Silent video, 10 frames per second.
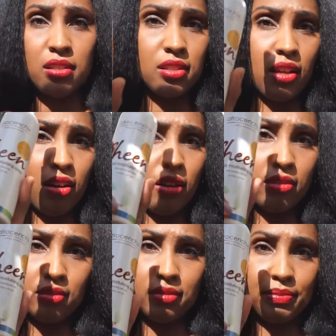So,
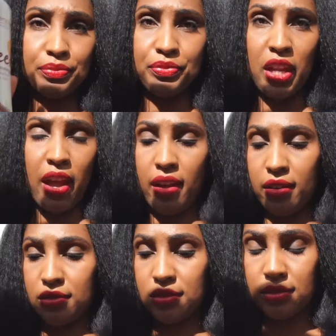yeah,
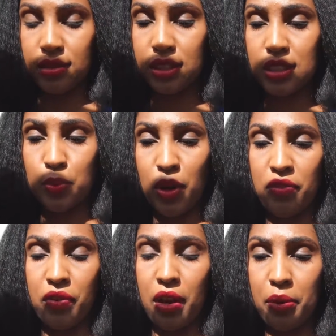this is
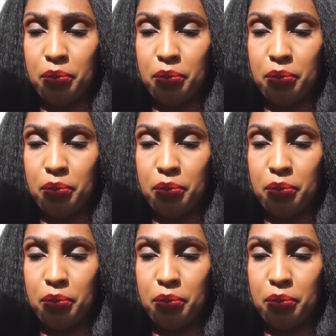perfect.